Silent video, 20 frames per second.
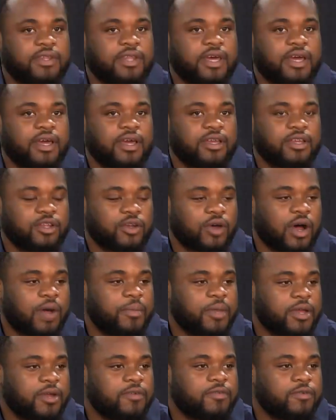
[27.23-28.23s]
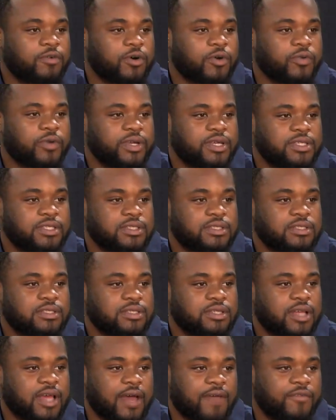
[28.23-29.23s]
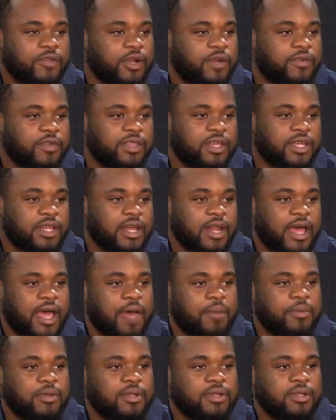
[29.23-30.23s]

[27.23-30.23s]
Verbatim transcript: that, you know, I'm here for a reason after everything that happened.